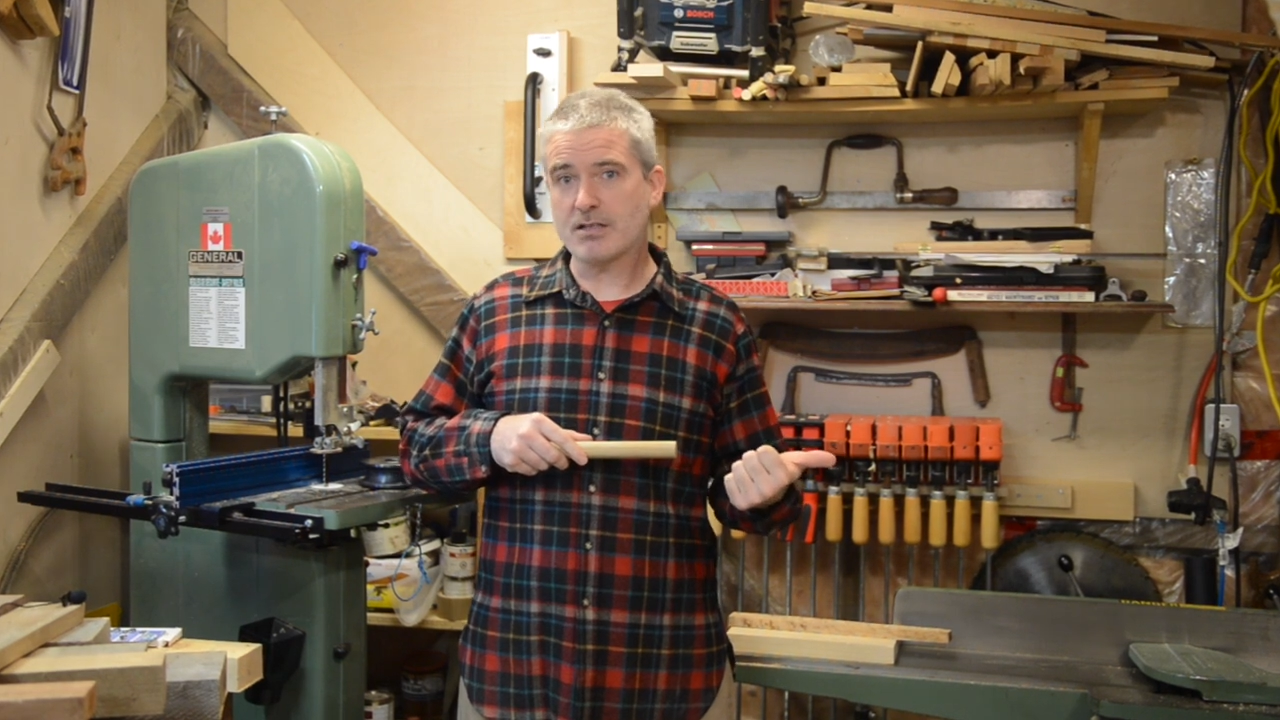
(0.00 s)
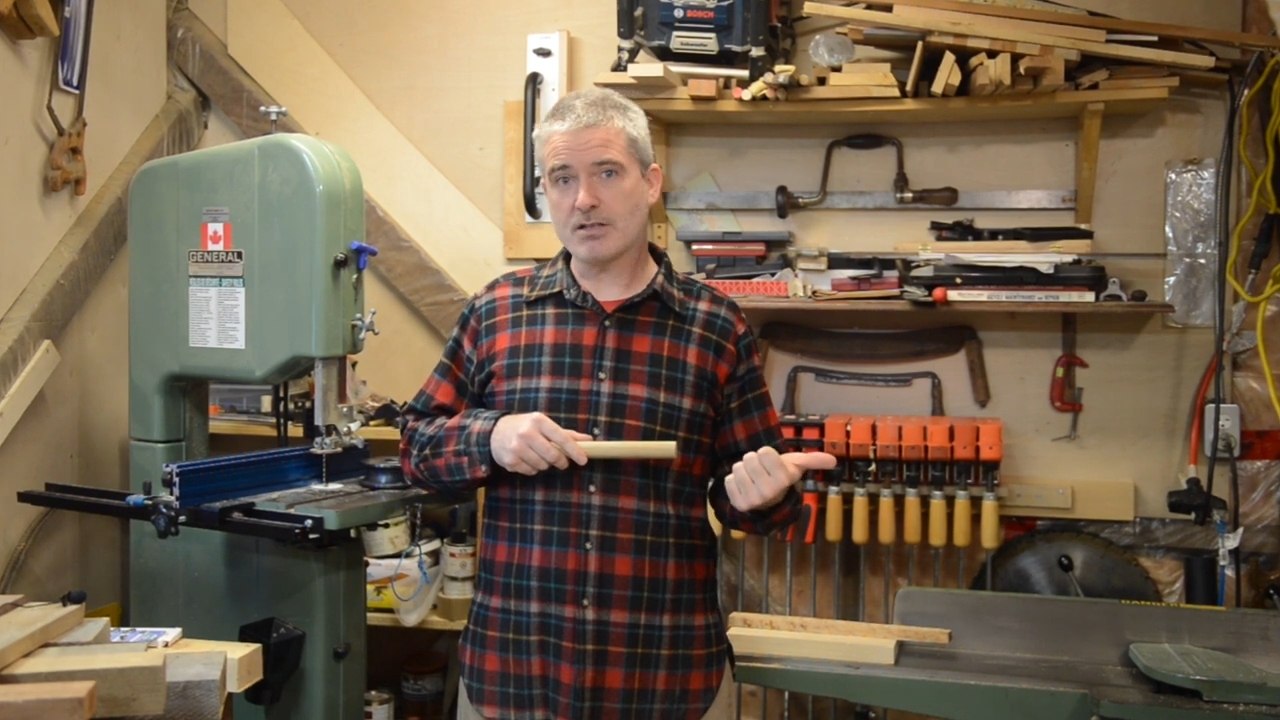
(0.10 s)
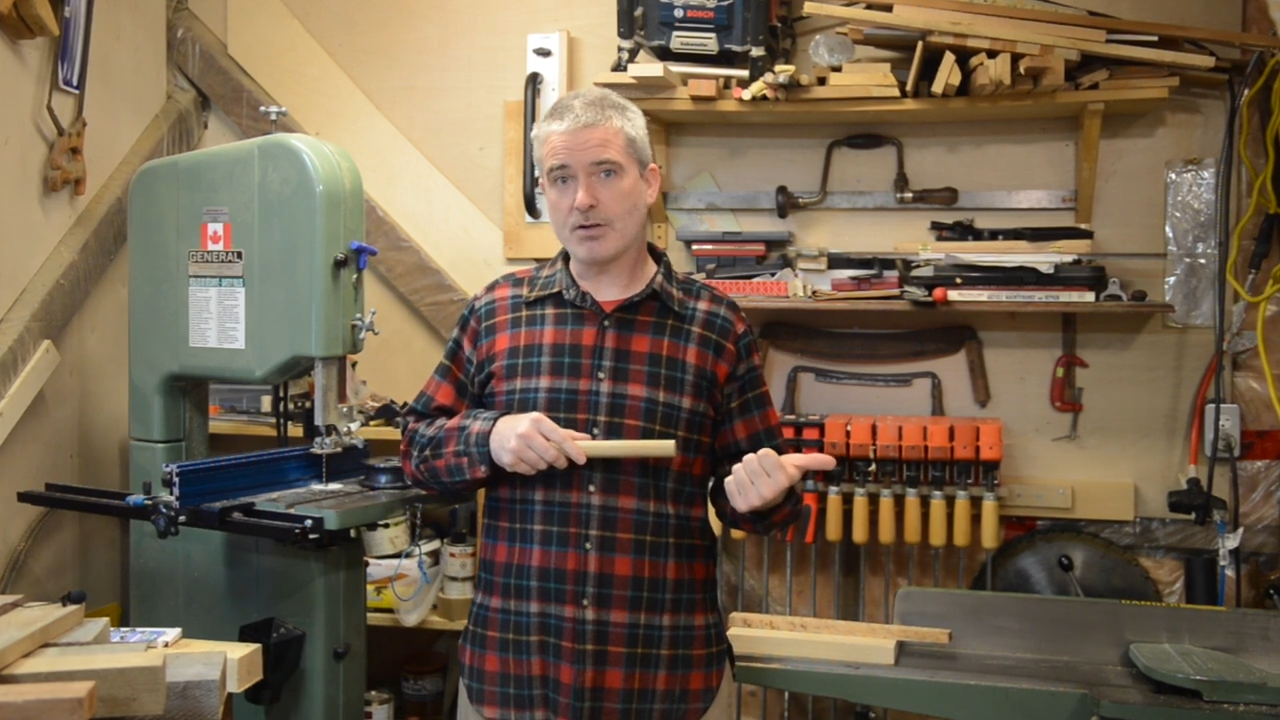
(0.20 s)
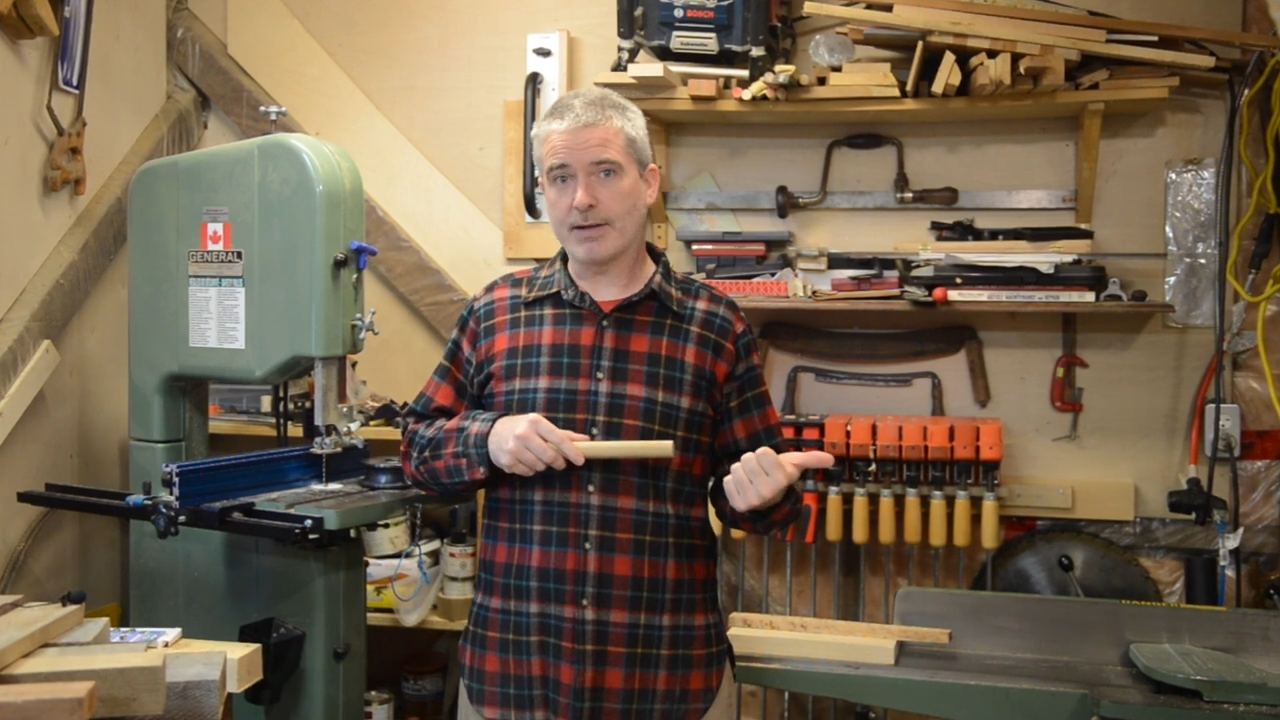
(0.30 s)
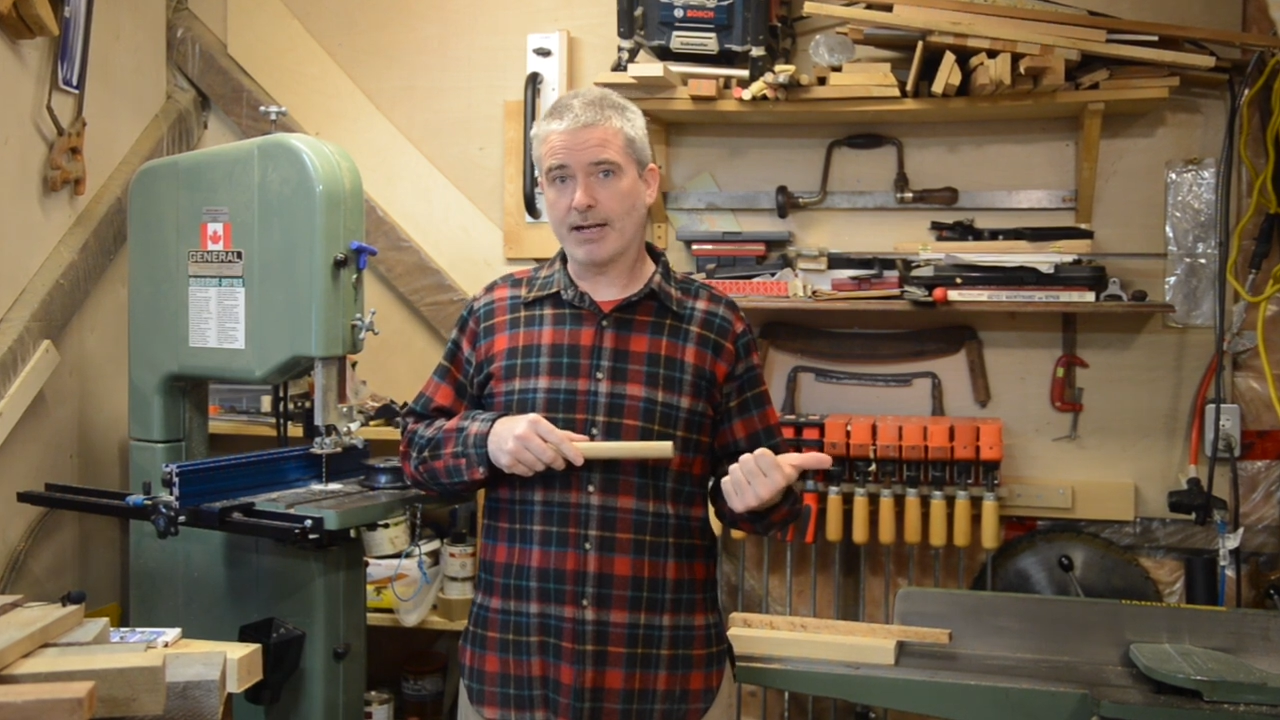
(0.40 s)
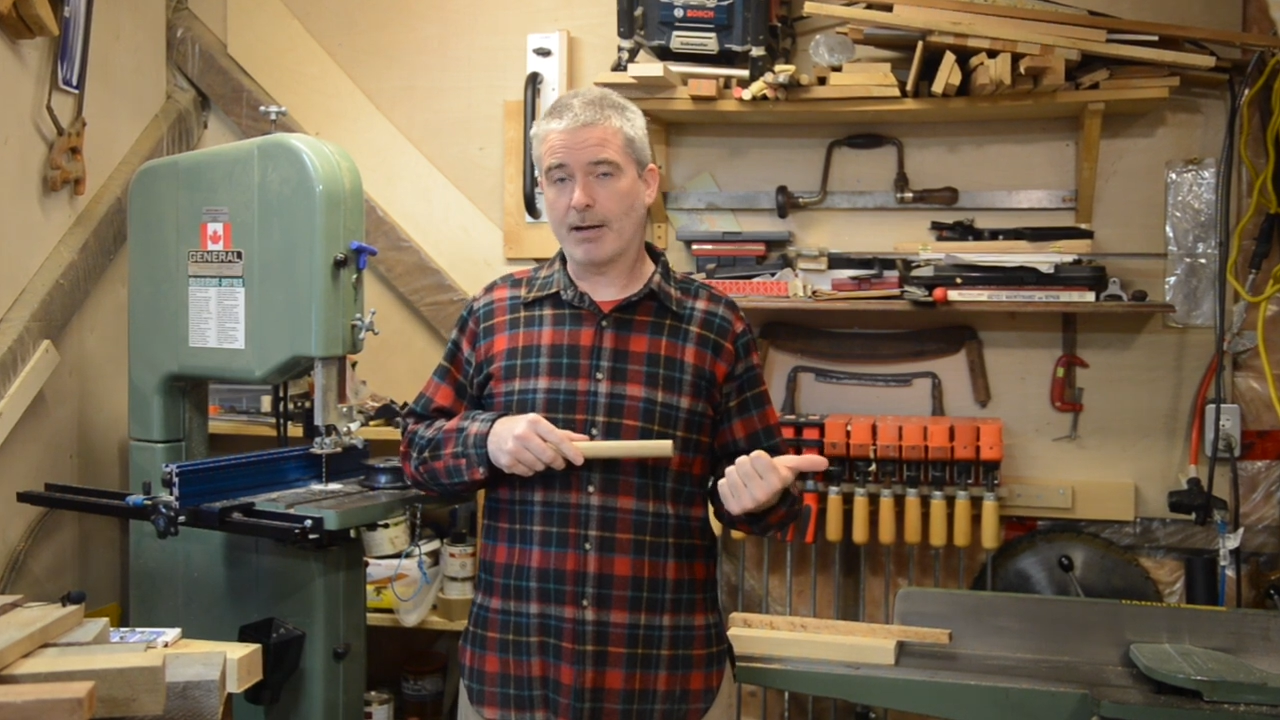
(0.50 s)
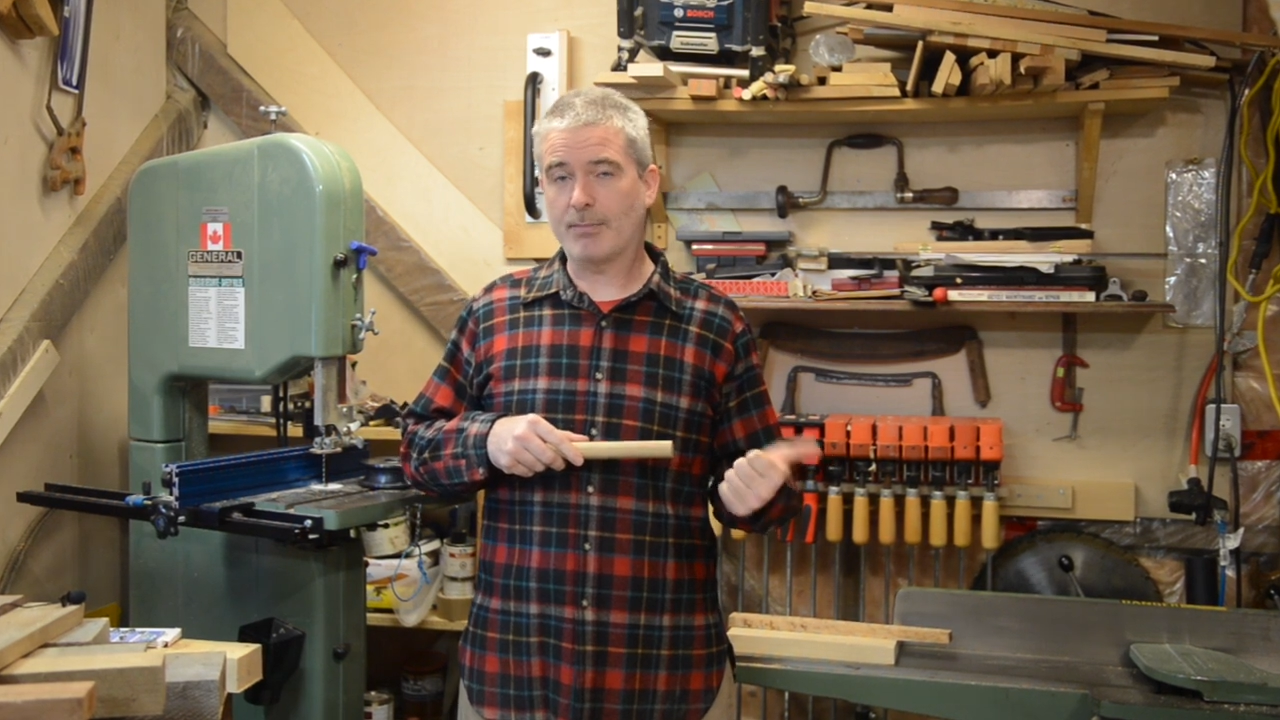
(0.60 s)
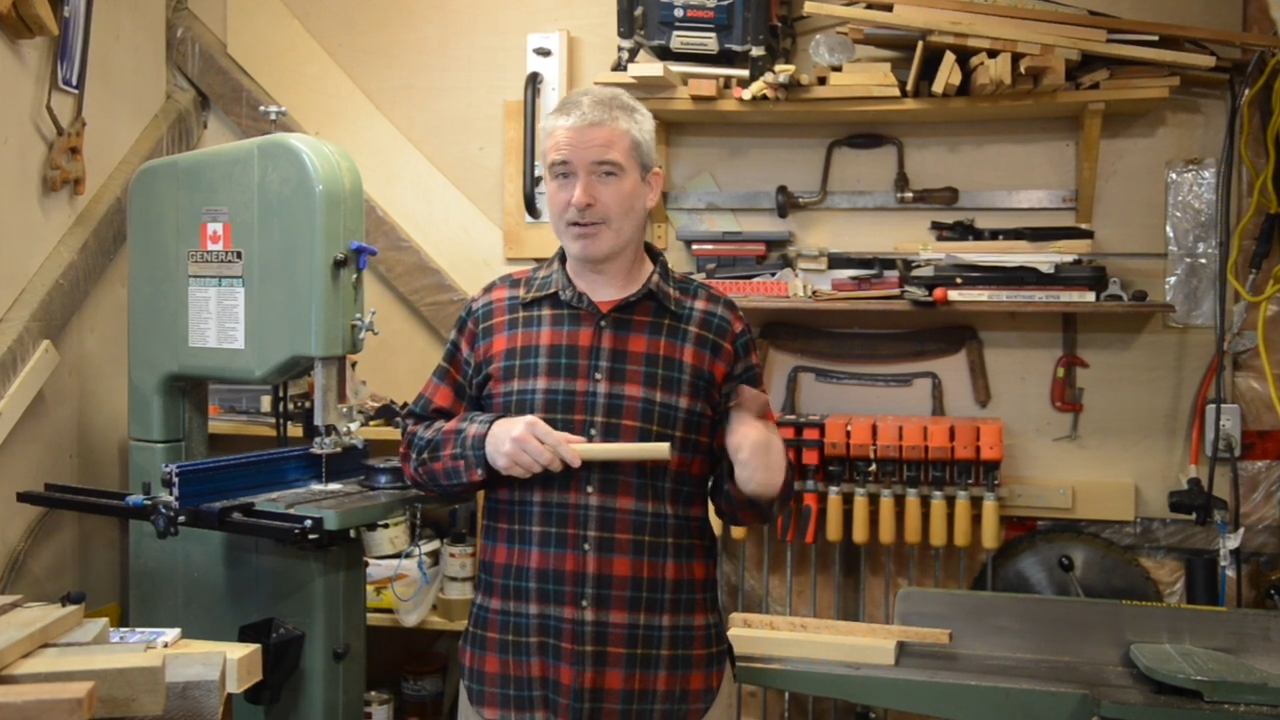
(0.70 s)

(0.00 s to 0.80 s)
is going up.